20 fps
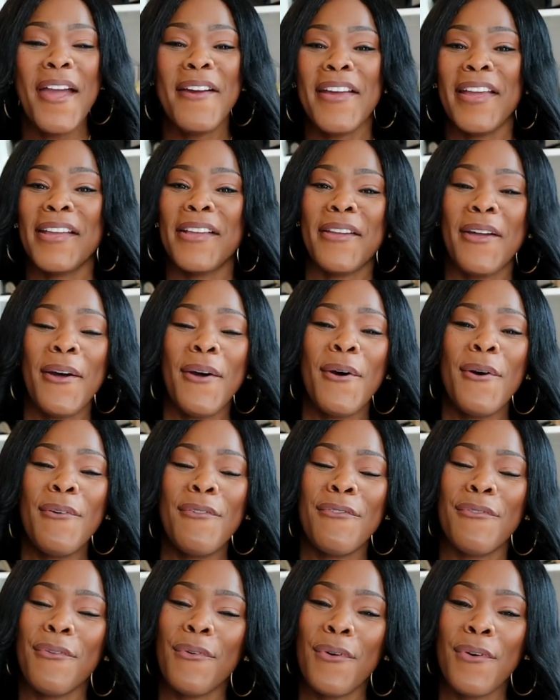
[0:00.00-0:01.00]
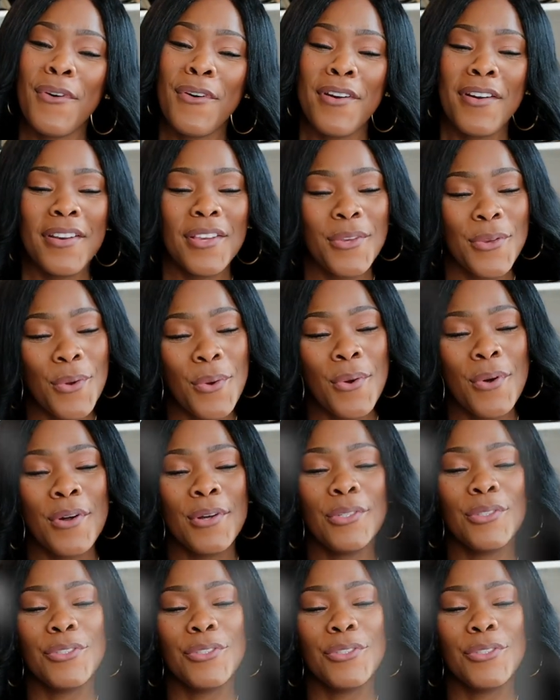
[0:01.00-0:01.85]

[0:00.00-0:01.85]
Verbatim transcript: All right, go for your